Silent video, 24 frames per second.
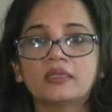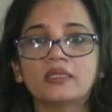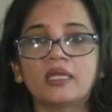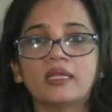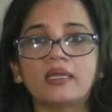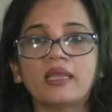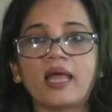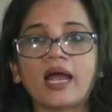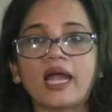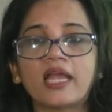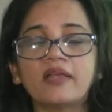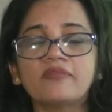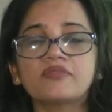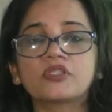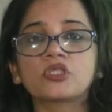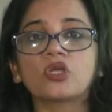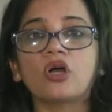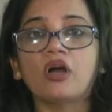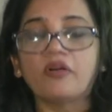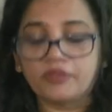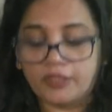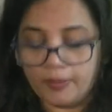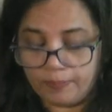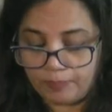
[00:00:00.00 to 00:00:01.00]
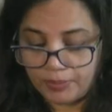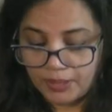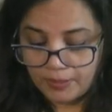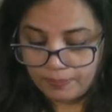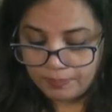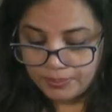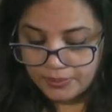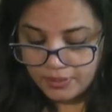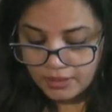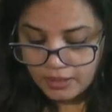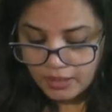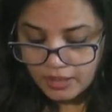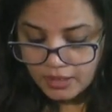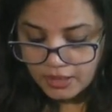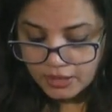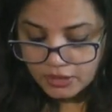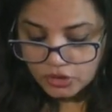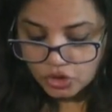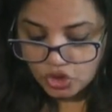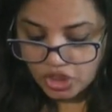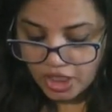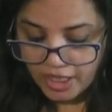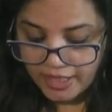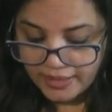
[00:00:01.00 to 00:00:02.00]
The lives of the
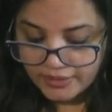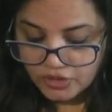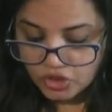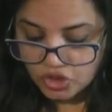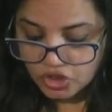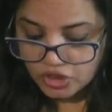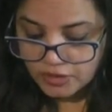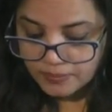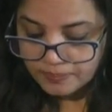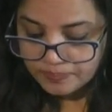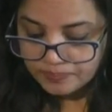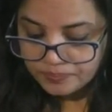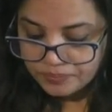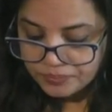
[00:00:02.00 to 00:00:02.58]
people changed.